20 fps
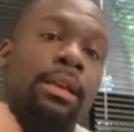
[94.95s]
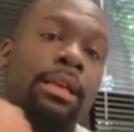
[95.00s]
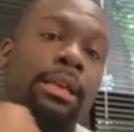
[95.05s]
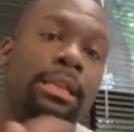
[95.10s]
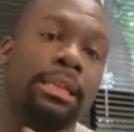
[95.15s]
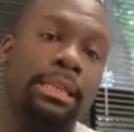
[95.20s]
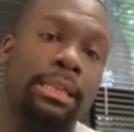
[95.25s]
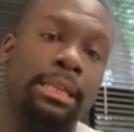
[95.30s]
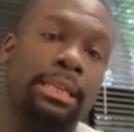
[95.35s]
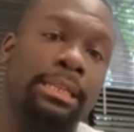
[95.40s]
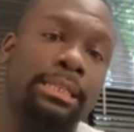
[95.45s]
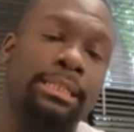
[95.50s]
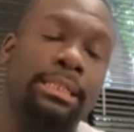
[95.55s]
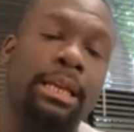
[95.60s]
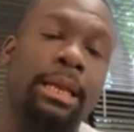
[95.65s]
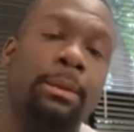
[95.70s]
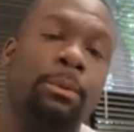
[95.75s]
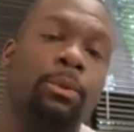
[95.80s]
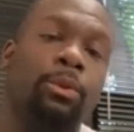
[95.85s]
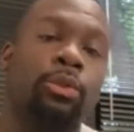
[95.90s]
And then as
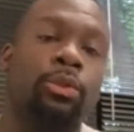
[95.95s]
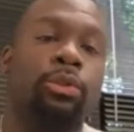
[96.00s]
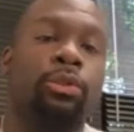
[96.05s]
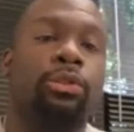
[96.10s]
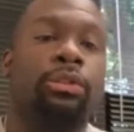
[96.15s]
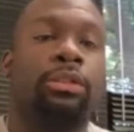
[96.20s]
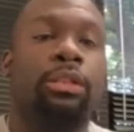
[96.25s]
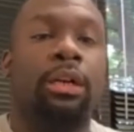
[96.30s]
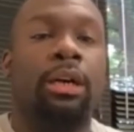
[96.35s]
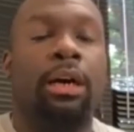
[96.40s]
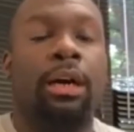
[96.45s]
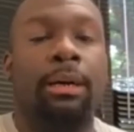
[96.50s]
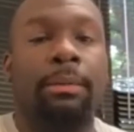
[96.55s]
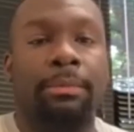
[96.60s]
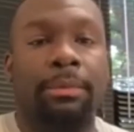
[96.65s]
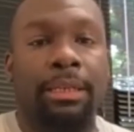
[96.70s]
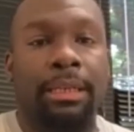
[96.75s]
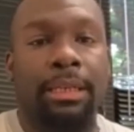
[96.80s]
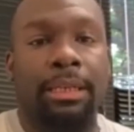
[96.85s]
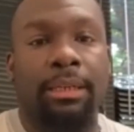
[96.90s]
time goes on,
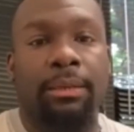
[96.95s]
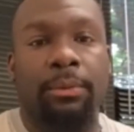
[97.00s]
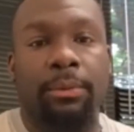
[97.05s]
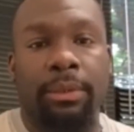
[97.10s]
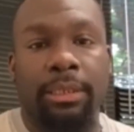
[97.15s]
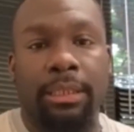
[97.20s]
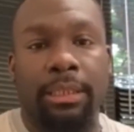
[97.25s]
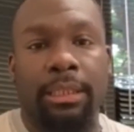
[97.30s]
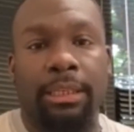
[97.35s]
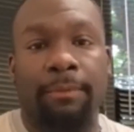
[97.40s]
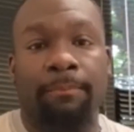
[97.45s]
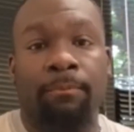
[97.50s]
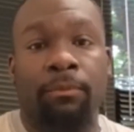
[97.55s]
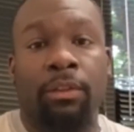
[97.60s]
update it weekly.